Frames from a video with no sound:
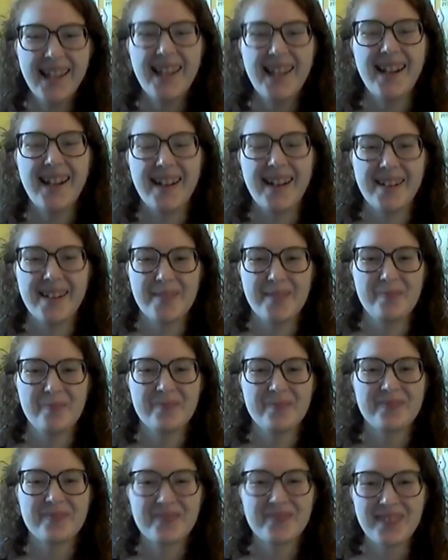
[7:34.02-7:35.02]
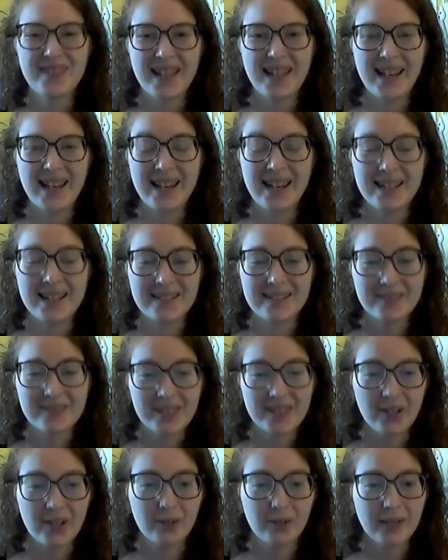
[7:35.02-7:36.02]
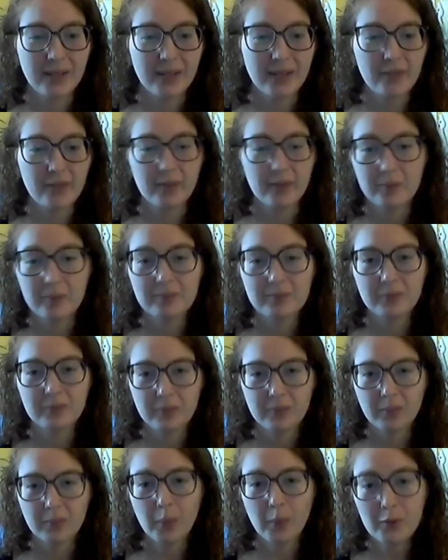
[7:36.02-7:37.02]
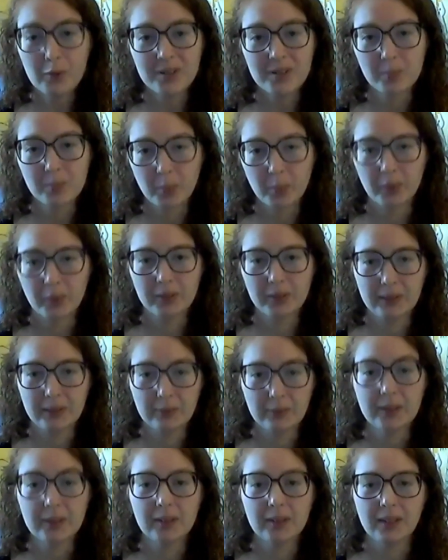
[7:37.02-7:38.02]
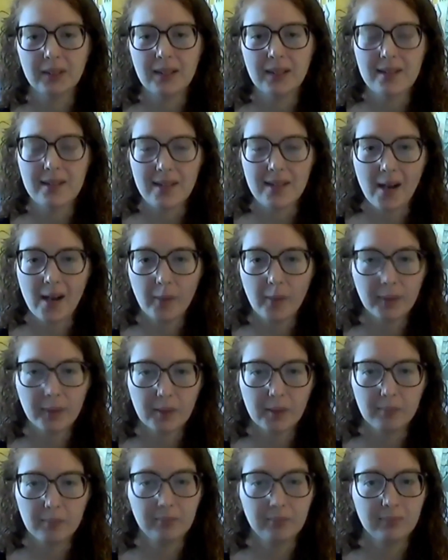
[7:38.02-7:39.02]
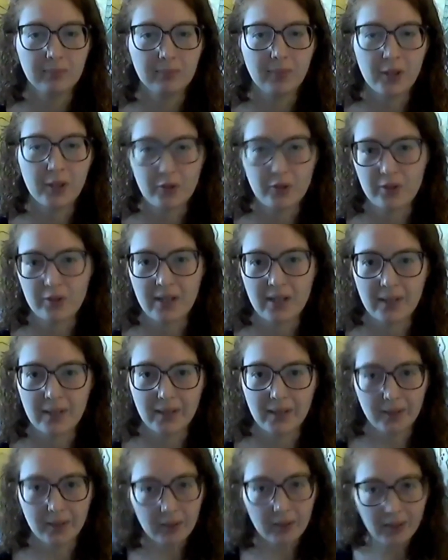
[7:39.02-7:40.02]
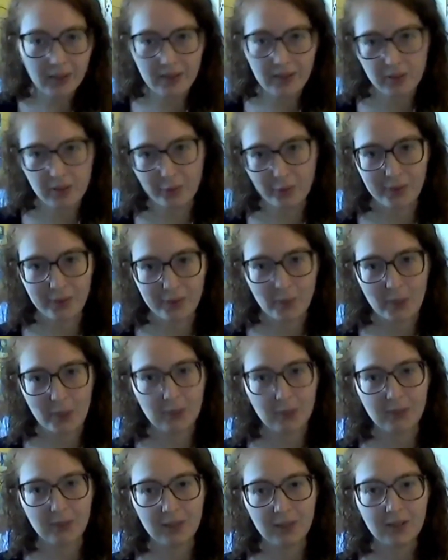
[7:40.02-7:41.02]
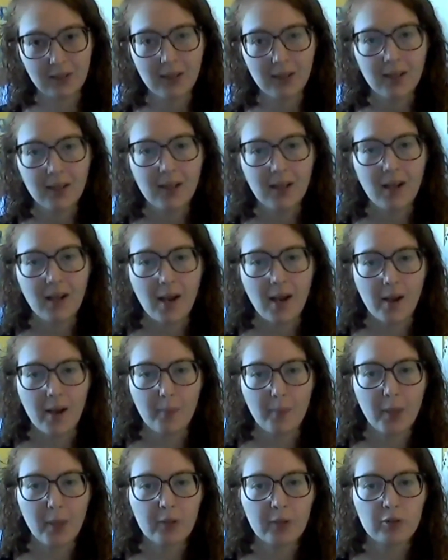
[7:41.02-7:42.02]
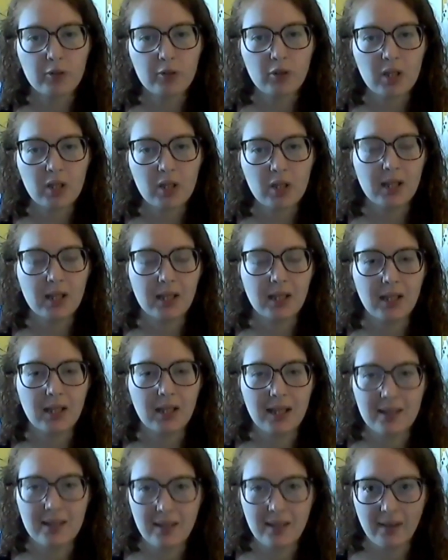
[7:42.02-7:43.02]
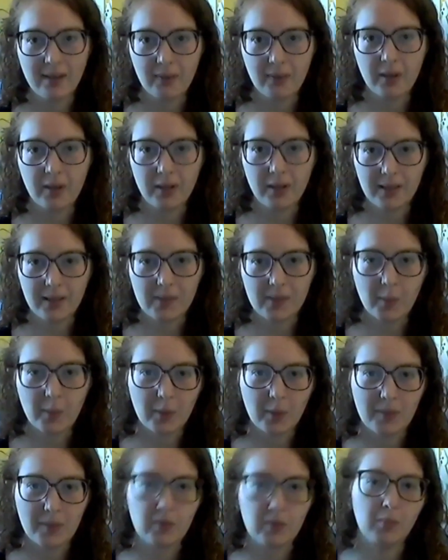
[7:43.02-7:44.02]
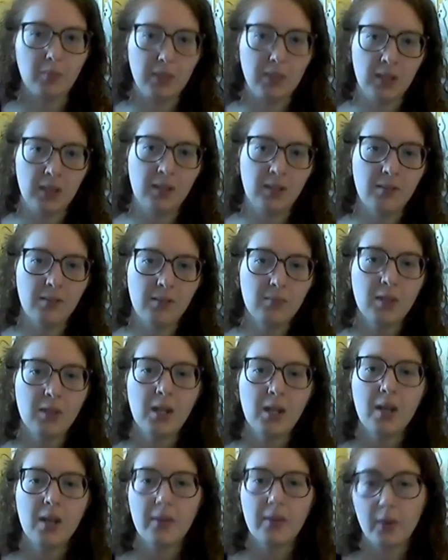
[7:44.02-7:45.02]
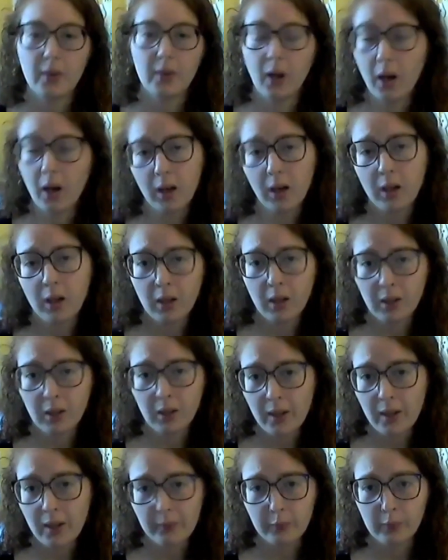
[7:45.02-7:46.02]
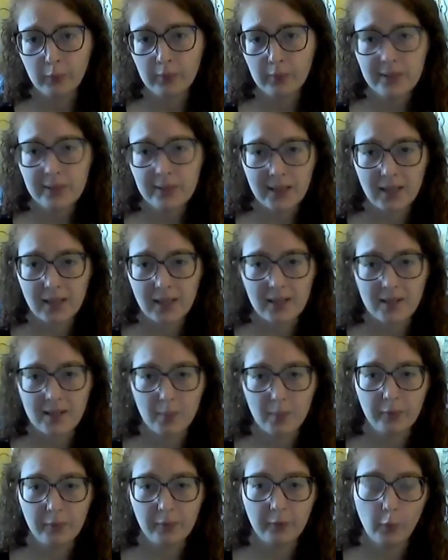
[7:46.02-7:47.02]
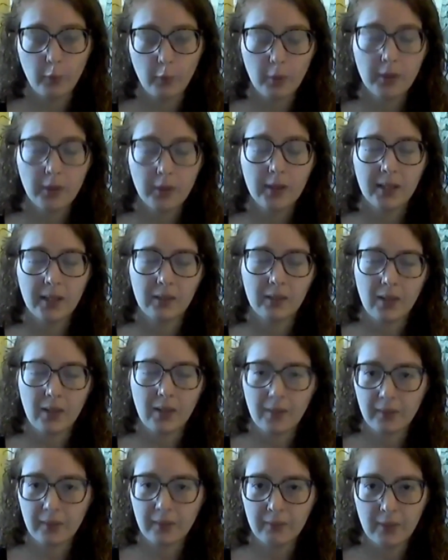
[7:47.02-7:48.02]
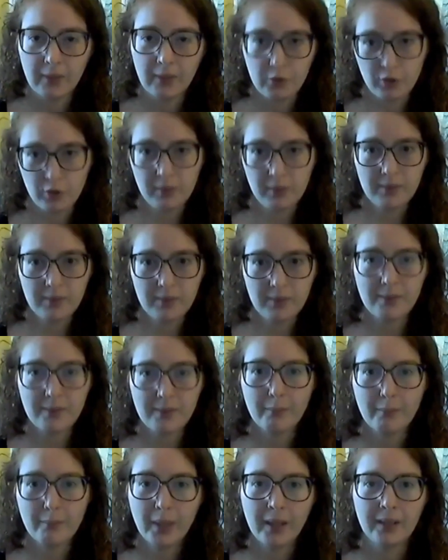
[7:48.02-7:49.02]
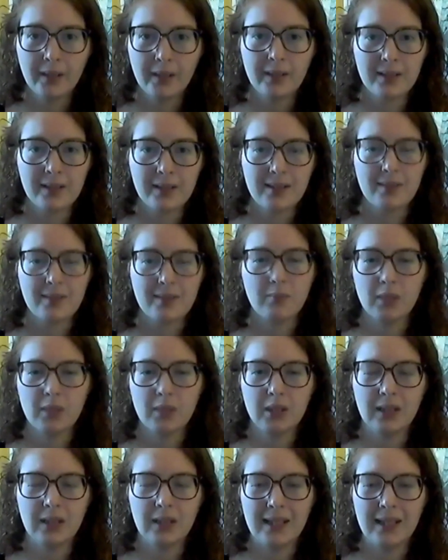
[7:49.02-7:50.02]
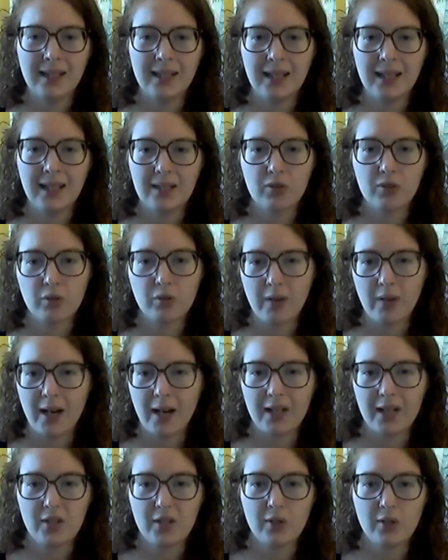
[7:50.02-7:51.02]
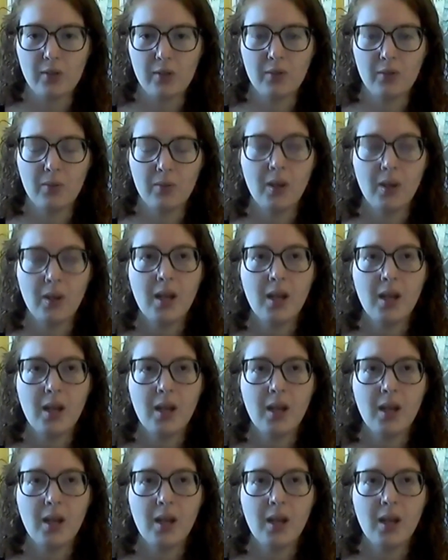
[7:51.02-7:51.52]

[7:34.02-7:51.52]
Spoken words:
And, kind of most importantly, really, is to help them understand that they're allowed to experiment. Poetry is a very experimental medium. There are a lot of rules, like I said before, and a lot of conventions, but that doesn't mean they can't try to